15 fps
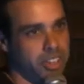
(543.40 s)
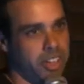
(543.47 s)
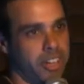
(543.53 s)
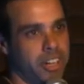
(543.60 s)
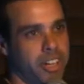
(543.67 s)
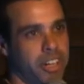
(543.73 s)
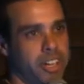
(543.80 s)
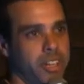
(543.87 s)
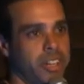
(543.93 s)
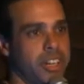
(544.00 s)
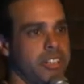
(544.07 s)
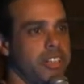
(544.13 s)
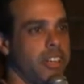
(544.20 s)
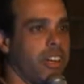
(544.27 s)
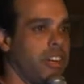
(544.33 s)
You
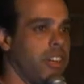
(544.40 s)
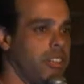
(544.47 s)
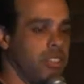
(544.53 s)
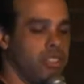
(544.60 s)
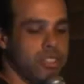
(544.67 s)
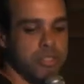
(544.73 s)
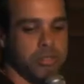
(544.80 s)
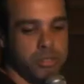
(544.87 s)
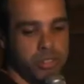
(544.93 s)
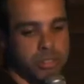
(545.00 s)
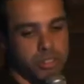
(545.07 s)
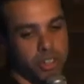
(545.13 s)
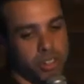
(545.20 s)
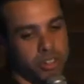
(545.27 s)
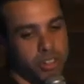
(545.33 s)
got the
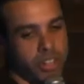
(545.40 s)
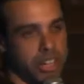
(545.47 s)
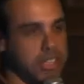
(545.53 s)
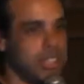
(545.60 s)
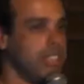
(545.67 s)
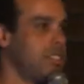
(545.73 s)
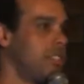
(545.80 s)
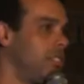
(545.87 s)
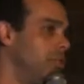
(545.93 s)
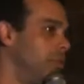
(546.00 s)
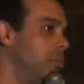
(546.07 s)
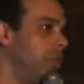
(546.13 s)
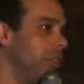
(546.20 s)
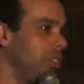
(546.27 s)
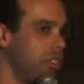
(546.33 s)
unless you
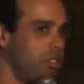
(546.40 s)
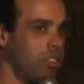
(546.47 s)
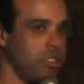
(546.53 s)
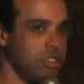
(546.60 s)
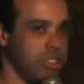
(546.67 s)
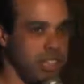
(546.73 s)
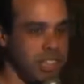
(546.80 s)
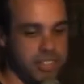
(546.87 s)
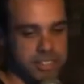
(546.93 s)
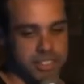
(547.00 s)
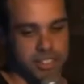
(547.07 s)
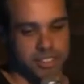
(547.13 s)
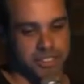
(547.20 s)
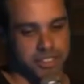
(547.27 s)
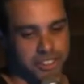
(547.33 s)
build your own data
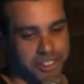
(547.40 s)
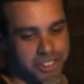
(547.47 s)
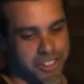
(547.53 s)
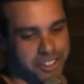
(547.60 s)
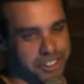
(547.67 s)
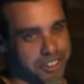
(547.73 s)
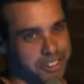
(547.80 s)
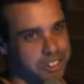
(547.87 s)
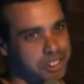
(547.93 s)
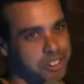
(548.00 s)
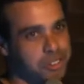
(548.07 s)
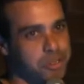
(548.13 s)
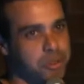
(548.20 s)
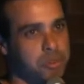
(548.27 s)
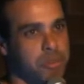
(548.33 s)
center,
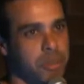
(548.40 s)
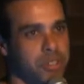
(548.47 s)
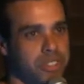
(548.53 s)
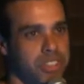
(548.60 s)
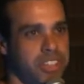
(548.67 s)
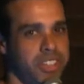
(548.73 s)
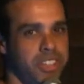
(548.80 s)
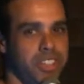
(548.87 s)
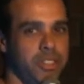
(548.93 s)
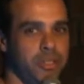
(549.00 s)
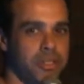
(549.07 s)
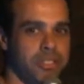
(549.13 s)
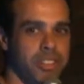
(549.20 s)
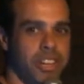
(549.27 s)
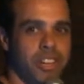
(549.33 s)
you mostly
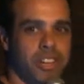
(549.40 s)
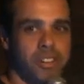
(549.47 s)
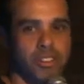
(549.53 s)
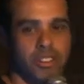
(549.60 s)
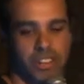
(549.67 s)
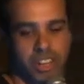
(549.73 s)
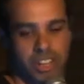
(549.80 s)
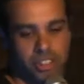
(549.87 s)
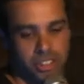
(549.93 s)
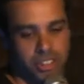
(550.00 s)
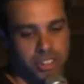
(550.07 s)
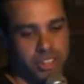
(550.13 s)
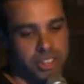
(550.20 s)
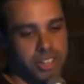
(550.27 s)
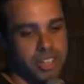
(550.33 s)
use the
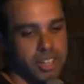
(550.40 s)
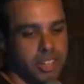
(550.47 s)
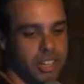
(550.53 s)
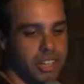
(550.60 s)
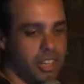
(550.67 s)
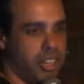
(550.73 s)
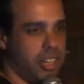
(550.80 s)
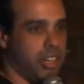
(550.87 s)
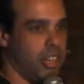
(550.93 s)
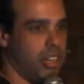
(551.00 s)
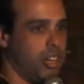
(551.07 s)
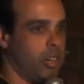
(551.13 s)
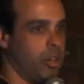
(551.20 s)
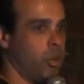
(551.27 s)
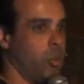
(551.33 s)
co-location,
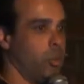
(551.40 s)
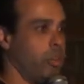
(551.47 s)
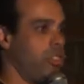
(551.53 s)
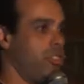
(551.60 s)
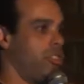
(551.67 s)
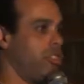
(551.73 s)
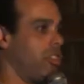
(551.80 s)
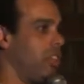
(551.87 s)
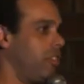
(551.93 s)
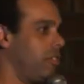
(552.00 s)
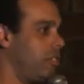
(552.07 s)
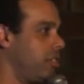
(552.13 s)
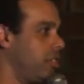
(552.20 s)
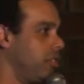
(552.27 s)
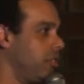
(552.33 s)
which
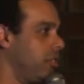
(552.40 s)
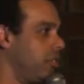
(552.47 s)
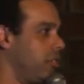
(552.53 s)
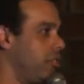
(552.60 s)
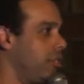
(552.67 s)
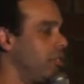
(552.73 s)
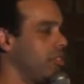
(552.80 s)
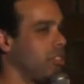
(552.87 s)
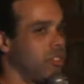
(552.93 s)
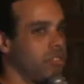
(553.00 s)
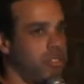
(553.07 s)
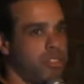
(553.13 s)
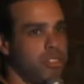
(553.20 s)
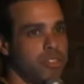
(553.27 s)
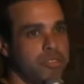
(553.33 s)
gives you full
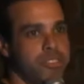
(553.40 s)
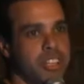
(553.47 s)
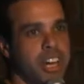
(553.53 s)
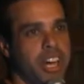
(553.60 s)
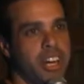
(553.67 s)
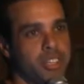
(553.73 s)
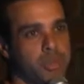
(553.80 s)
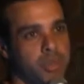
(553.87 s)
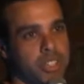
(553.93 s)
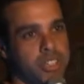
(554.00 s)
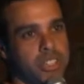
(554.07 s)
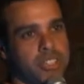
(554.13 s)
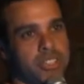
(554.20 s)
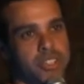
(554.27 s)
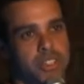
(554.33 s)
control of the hardware
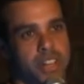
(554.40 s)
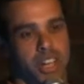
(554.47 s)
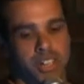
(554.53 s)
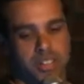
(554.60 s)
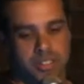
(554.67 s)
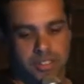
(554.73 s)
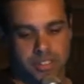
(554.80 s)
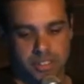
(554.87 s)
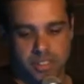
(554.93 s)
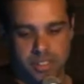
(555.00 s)
that you get.